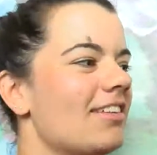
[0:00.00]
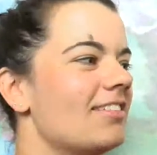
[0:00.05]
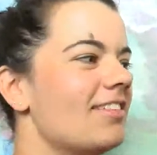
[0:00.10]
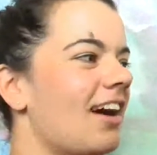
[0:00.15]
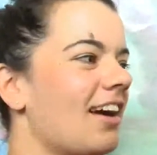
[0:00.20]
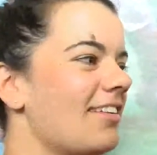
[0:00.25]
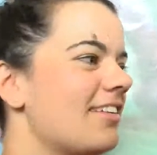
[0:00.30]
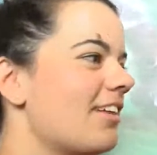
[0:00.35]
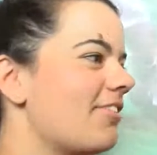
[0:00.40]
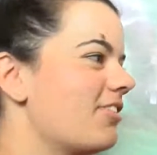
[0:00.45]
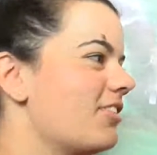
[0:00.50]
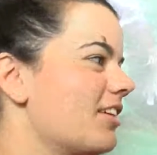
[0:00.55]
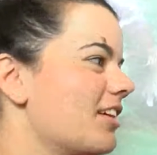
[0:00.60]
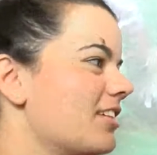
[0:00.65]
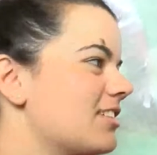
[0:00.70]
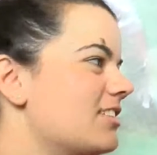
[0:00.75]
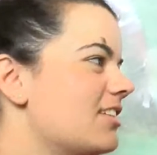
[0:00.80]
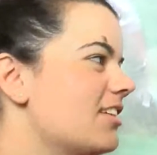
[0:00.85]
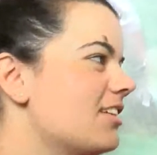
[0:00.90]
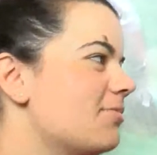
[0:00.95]
I definitely
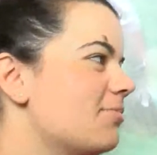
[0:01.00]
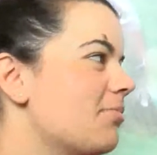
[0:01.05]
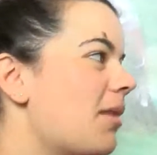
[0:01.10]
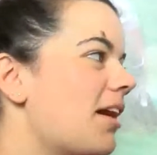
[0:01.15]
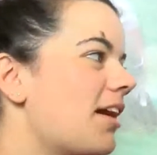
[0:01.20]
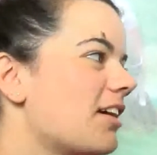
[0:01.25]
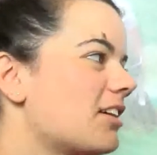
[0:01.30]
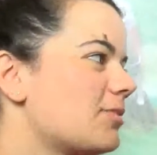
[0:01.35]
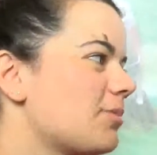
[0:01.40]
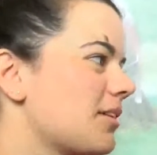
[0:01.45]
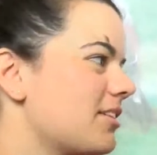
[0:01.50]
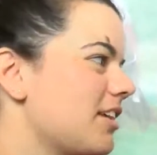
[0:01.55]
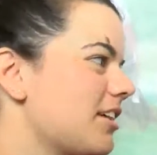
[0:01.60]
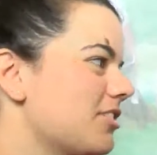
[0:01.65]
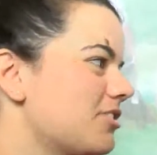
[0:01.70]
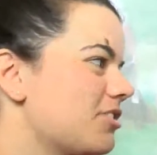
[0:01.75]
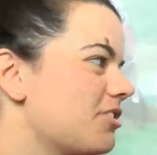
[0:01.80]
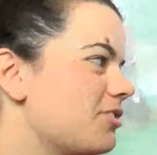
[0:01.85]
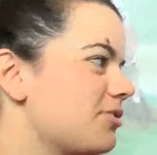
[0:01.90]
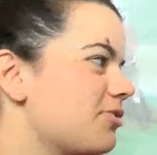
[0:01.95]
exceeded my
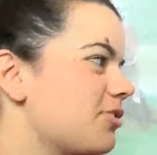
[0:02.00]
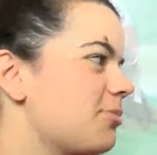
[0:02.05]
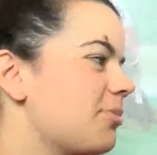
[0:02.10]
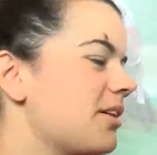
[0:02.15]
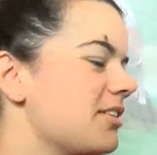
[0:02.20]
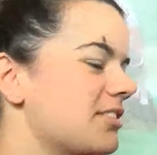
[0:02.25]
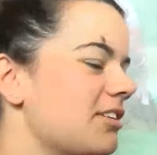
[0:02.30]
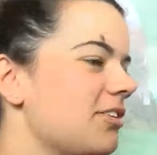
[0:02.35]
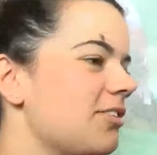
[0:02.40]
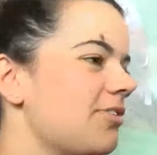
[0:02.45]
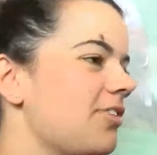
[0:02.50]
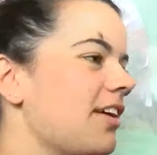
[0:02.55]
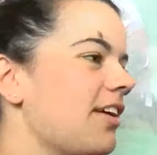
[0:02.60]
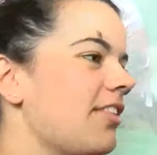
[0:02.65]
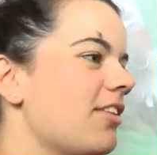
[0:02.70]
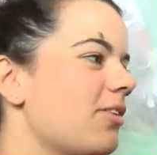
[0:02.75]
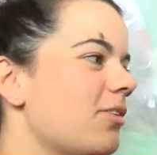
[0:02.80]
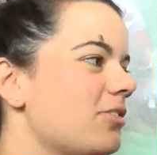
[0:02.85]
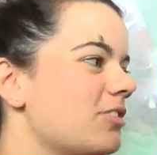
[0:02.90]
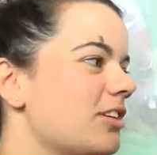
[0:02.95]
expectations for myself and
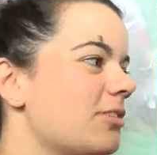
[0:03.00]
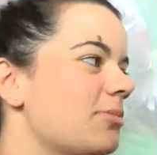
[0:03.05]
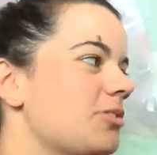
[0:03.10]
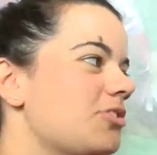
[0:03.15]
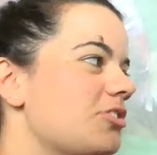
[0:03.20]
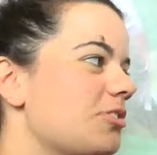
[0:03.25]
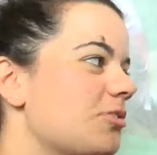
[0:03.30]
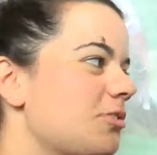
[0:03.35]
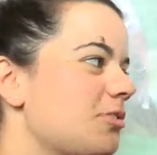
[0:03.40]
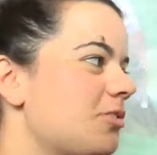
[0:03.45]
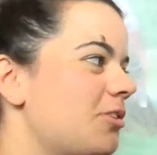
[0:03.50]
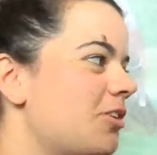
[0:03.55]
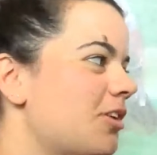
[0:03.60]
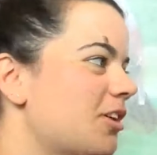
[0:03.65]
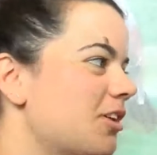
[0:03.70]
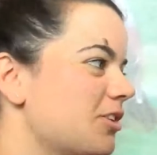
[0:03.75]
the whole team in general.